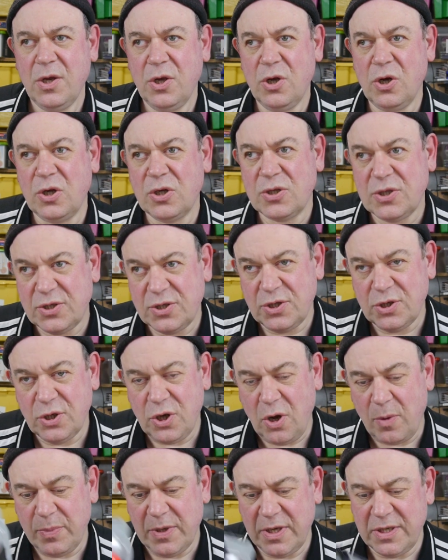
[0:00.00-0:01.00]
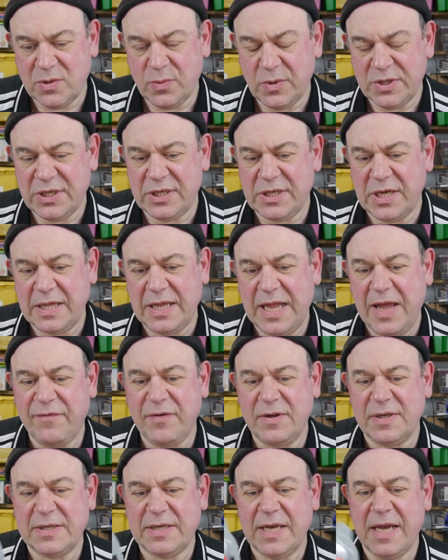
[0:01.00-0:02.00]
Ghosts and Goblins, which is a
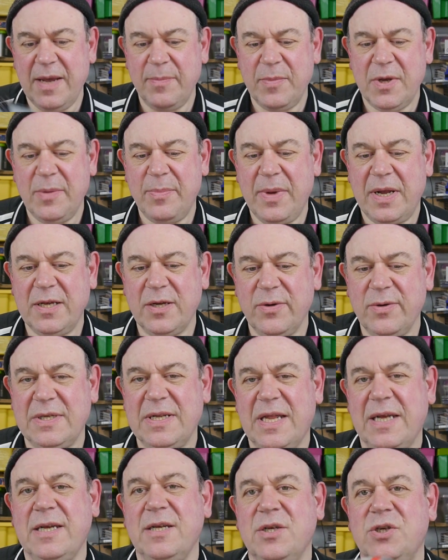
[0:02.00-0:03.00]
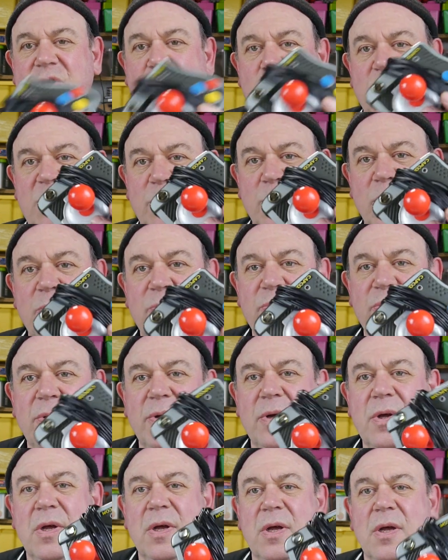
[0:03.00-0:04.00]
levels game. Commando is like a shoot 'em up,
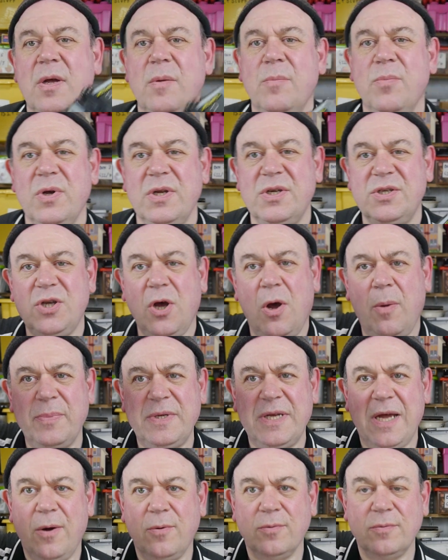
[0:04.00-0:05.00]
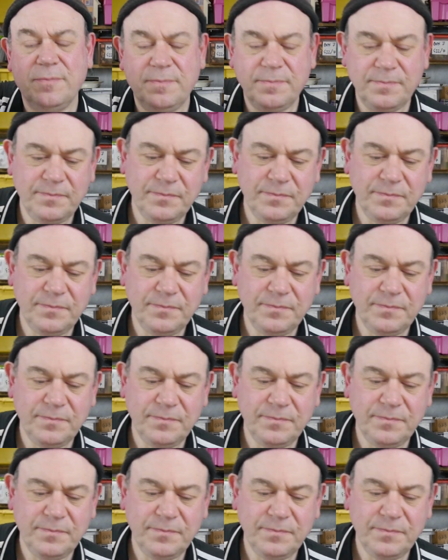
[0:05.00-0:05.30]
but it's top down,